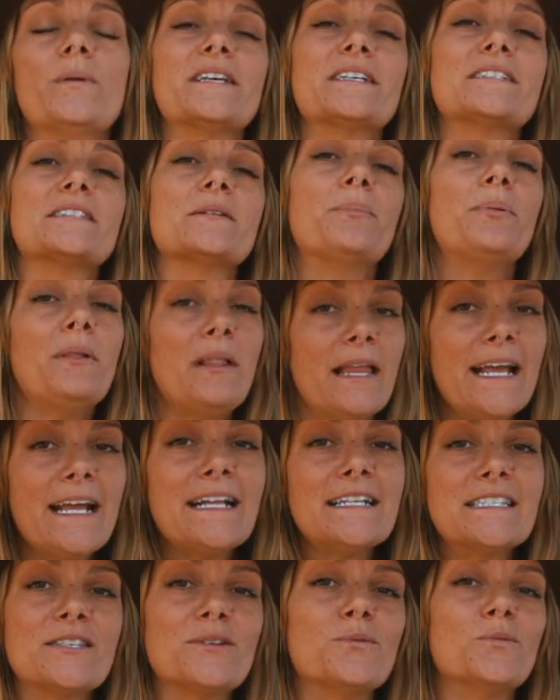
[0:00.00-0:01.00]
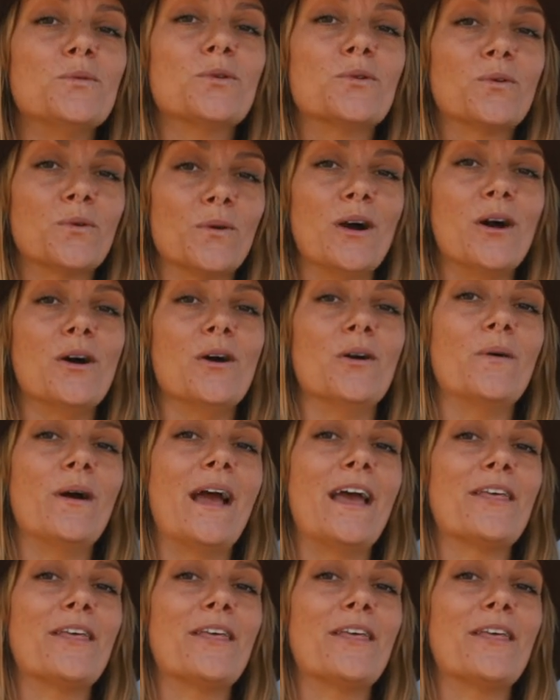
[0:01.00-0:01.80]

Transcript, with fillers: because the plants that will grow